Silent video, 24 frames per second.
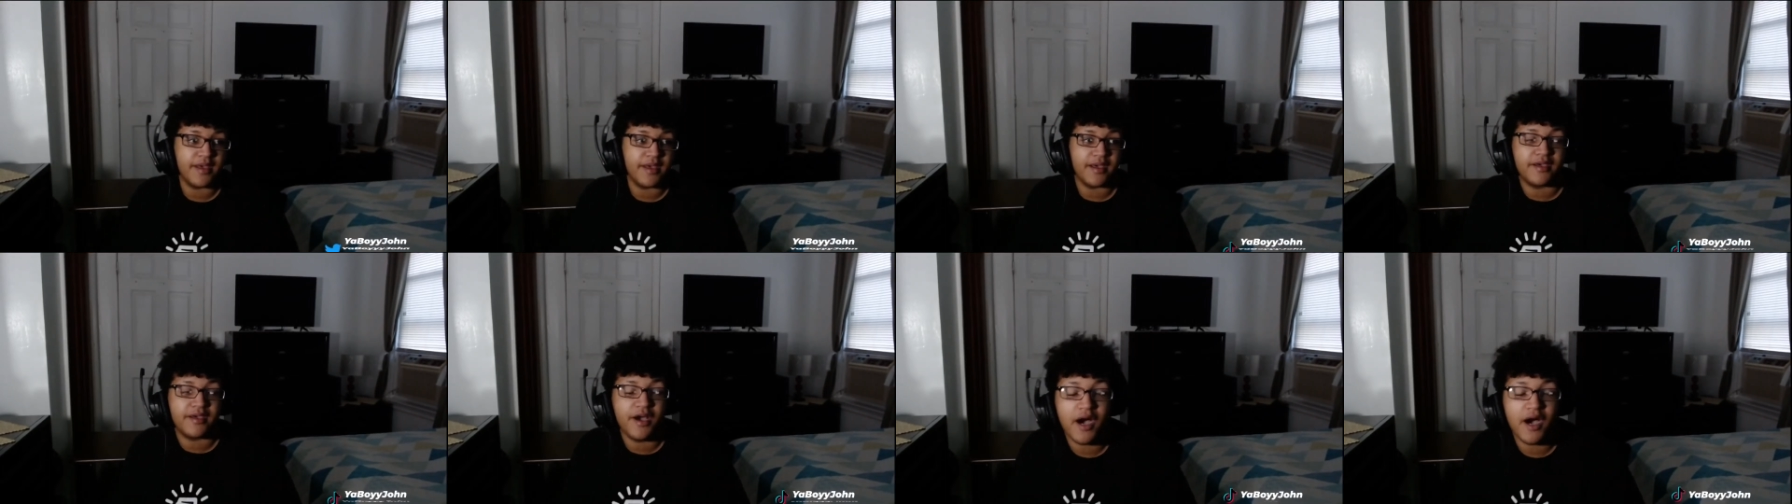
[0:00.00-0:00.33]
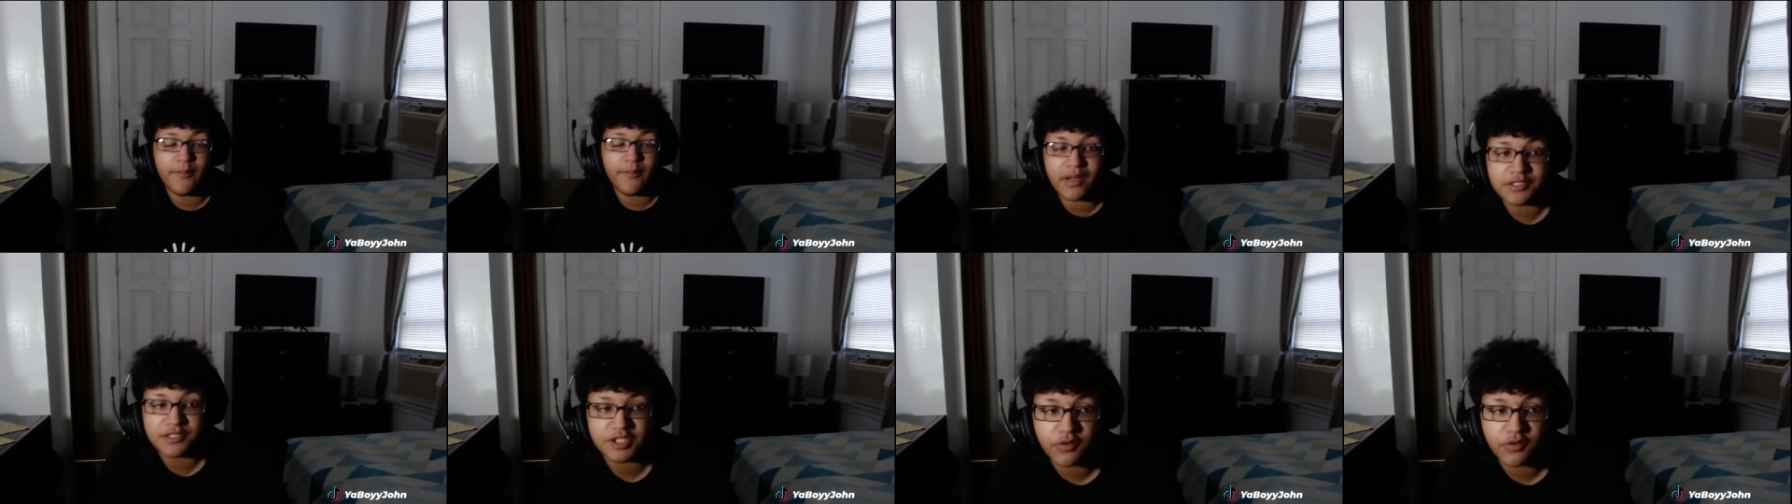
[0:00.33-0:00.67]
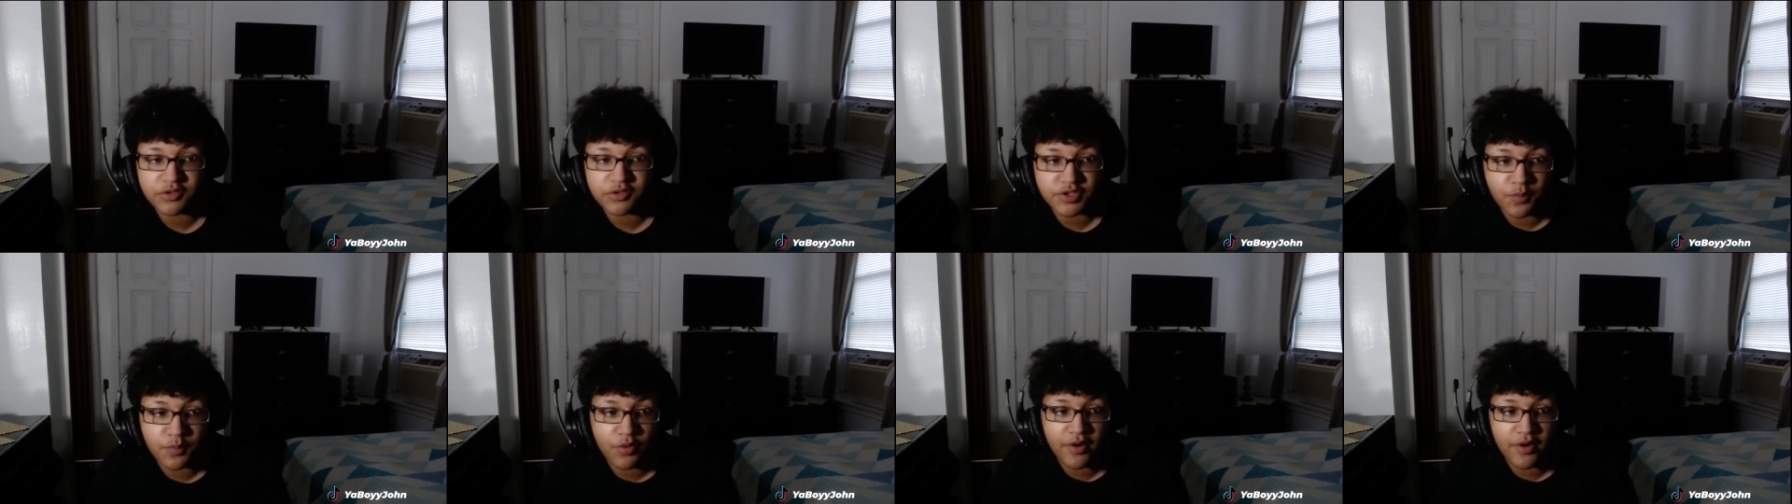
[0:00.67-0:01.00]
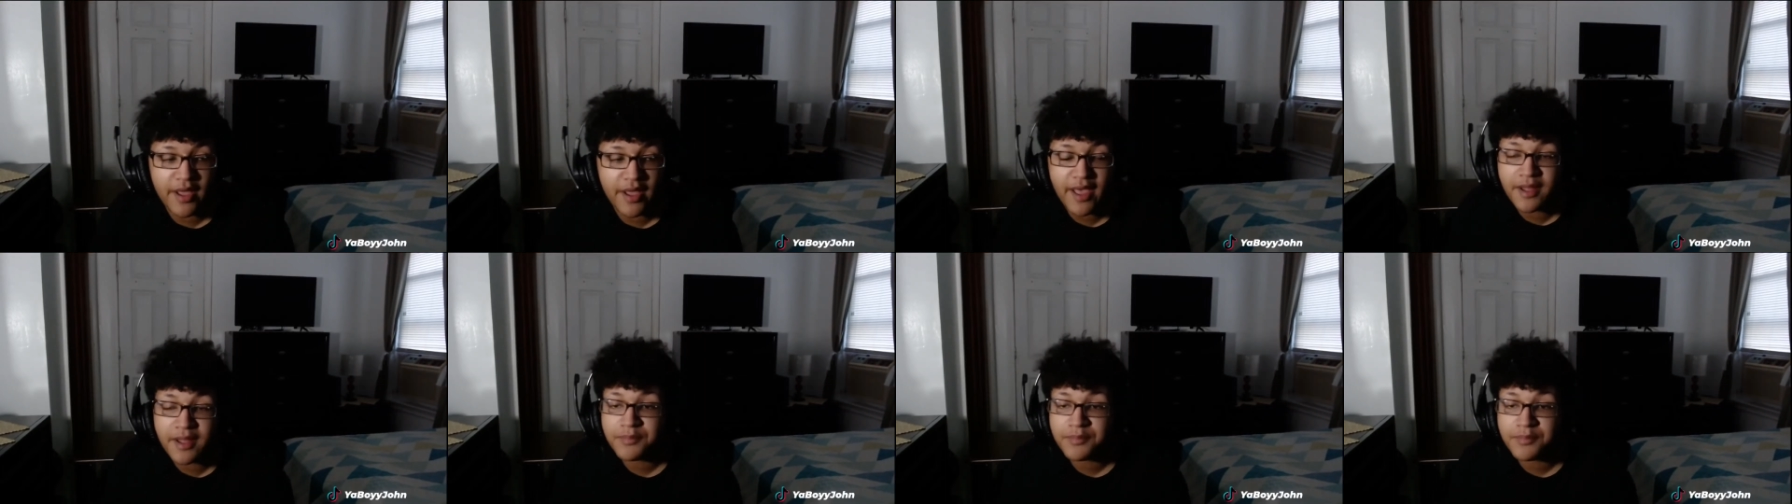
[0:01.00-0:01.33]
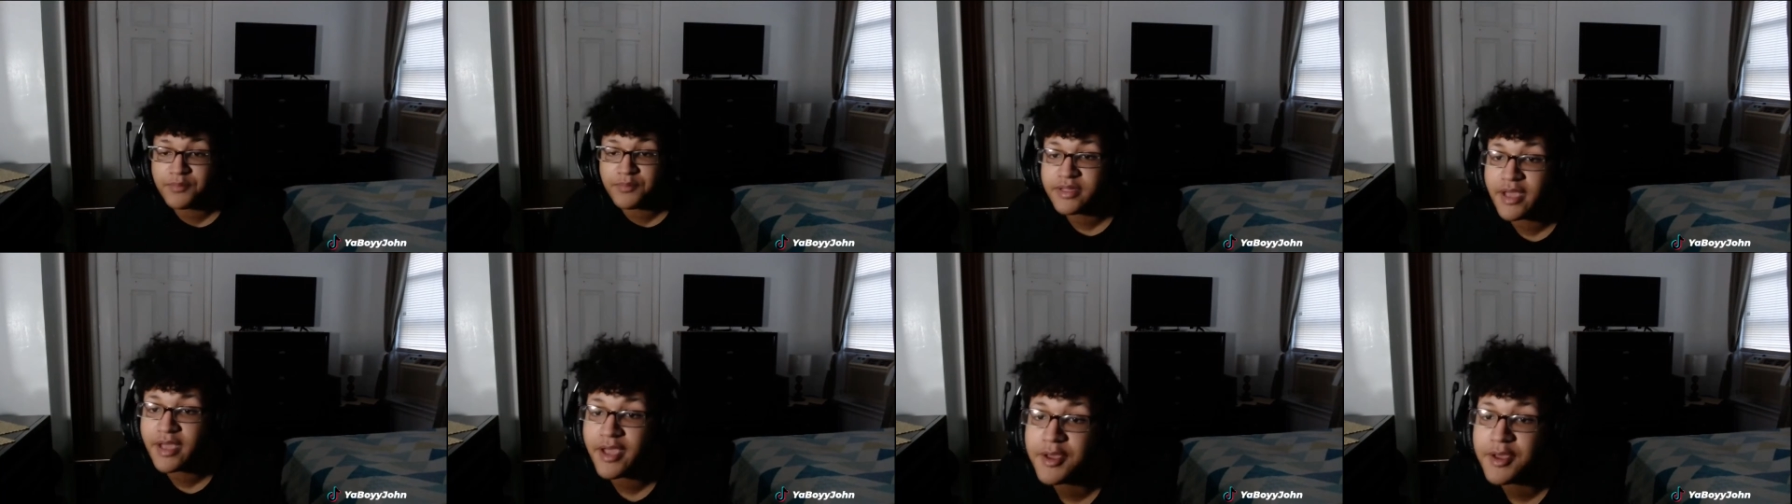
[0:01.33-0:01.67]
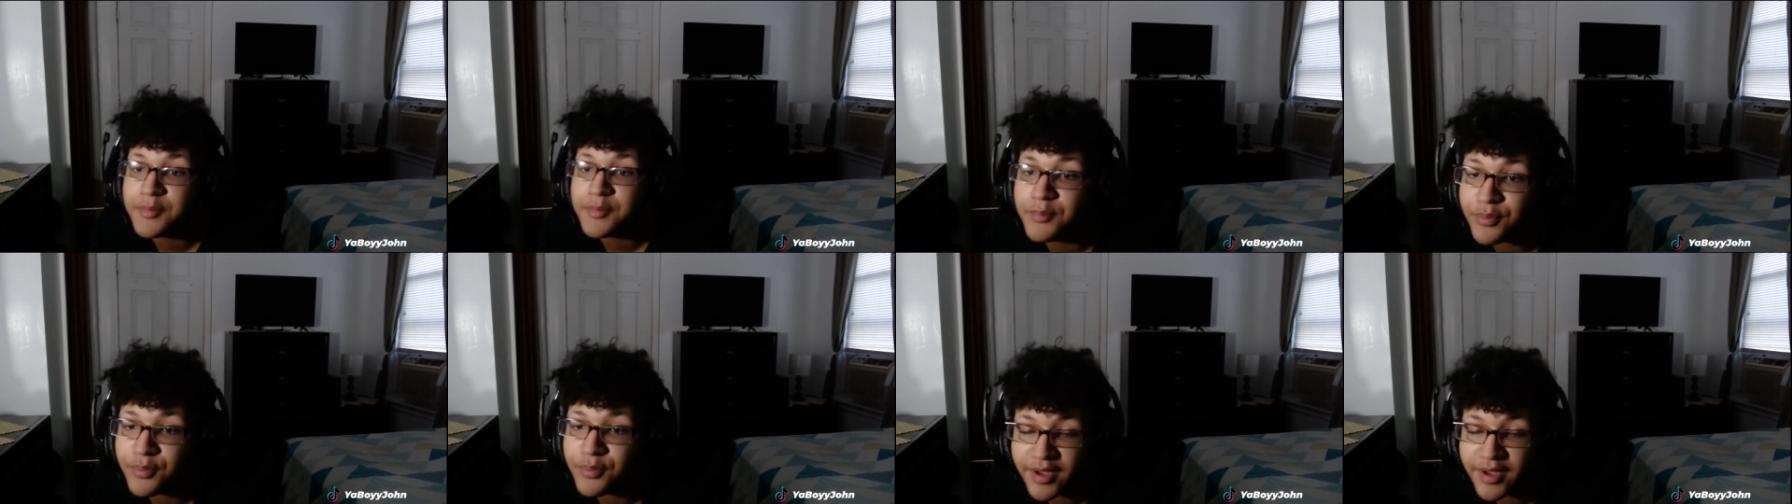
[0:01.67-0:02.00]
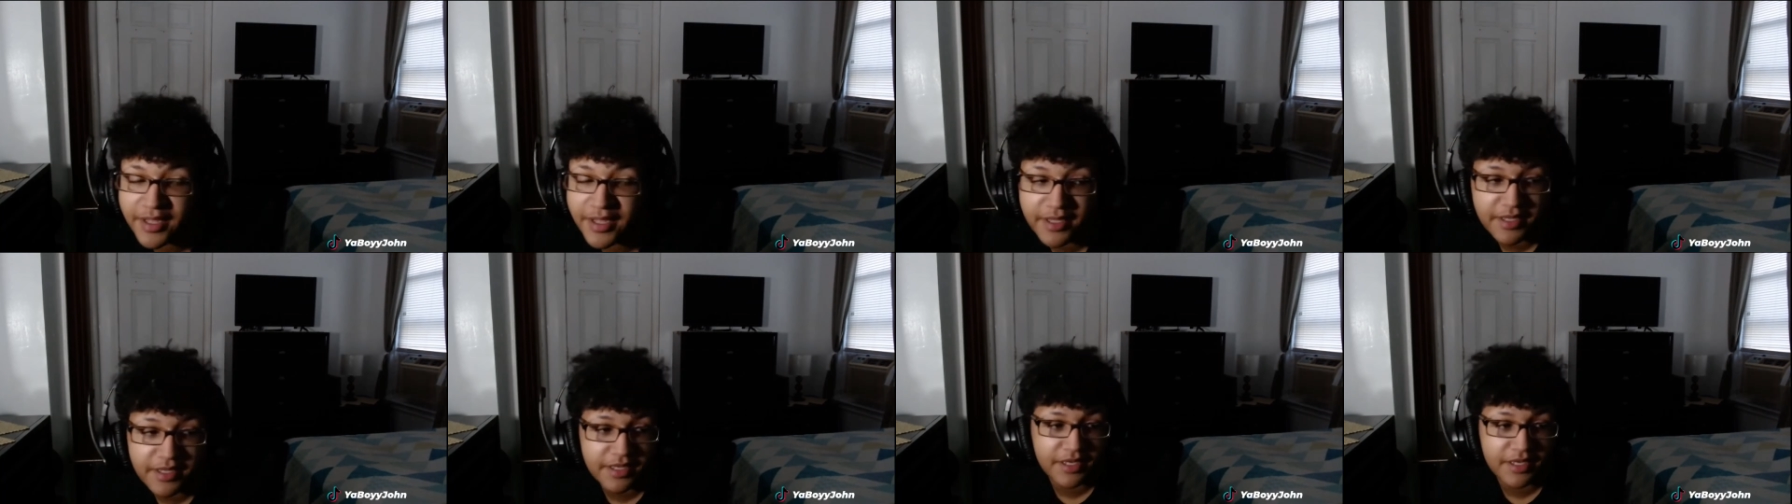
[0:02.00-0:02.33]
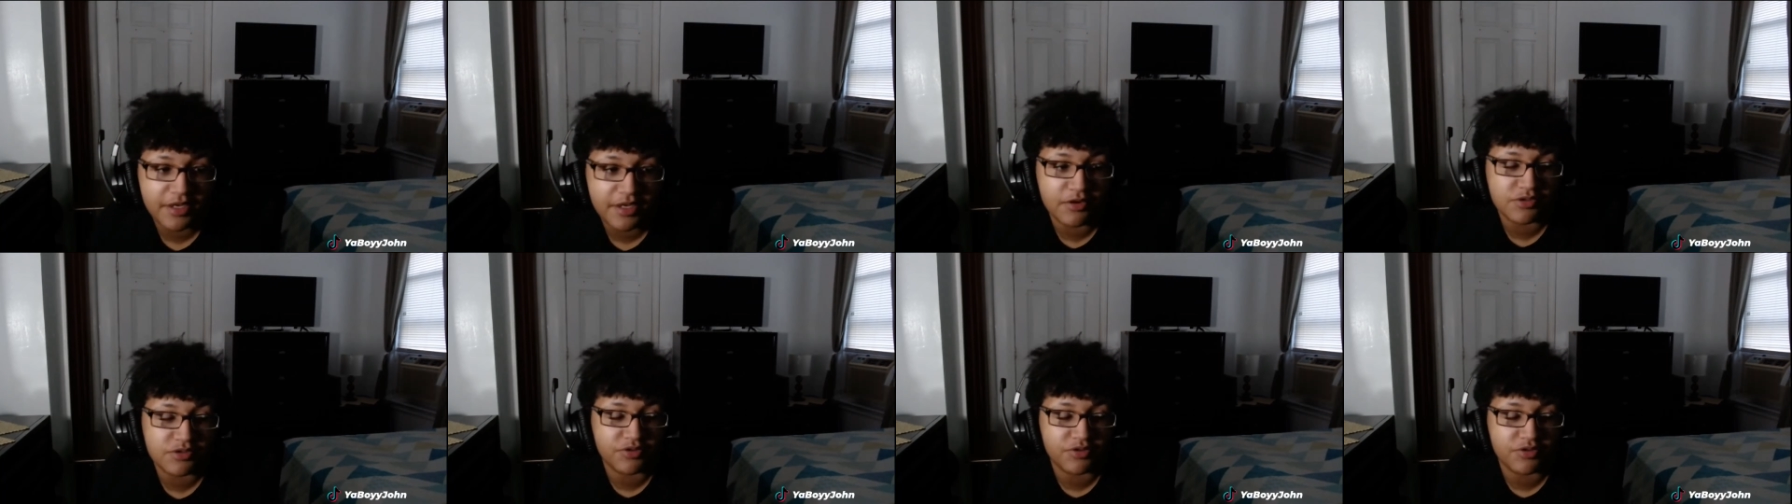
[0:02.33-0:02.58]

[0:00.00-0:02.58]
Coming at y'all with some more NBA breaking news.